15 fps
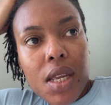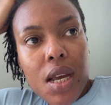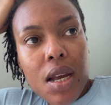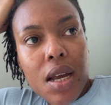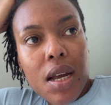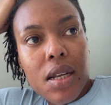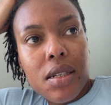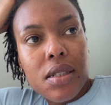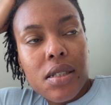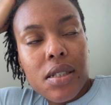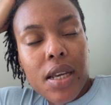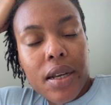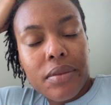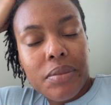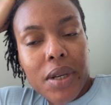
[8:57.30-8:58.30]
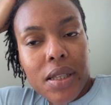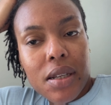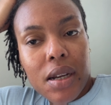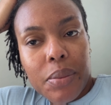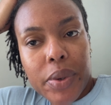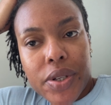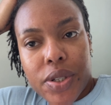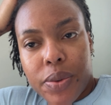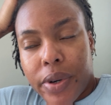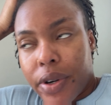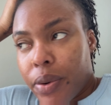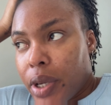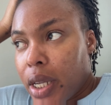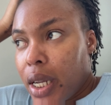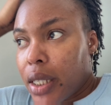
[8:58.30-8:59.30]
And yeah, I think I'm going to wear a
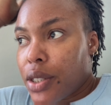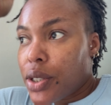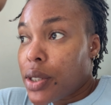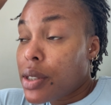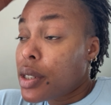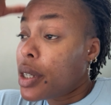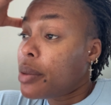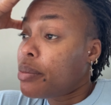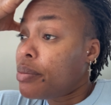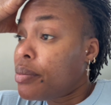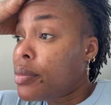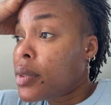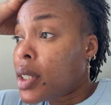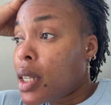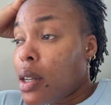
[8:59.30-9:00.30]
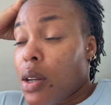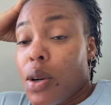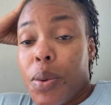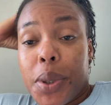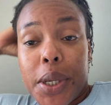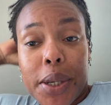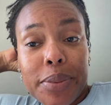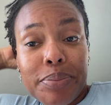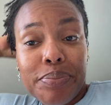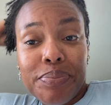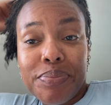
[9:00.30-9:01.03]
wig and just yeah, we'll go.